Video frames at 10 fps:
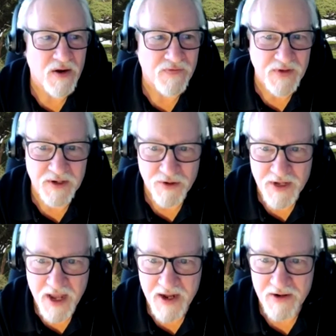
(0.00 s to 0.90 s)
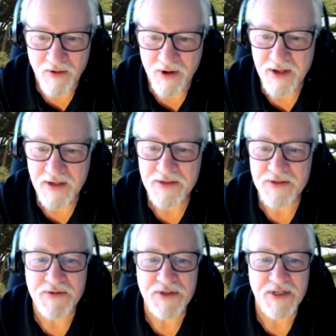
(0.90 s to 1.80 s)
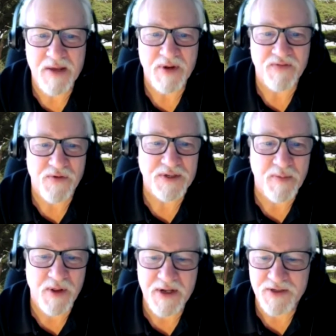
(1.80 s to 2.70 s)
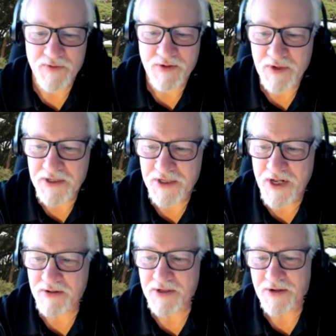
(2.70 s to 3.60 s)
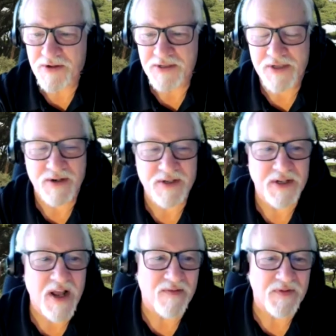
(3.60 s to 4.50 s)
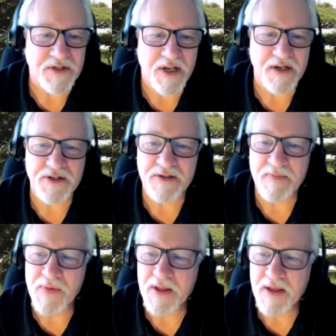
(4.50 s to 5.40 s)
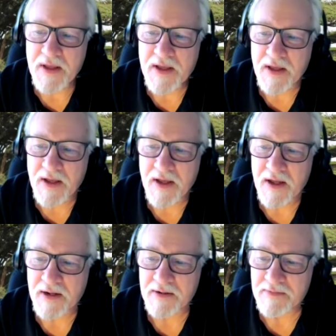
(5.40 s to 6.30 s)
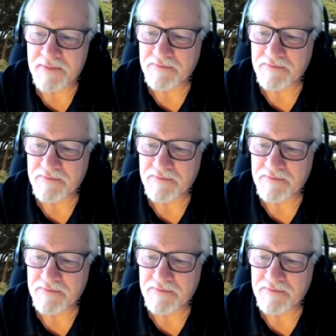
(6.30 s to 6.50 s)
in her category. So she came in first place. We reached out to her and started the conversation, and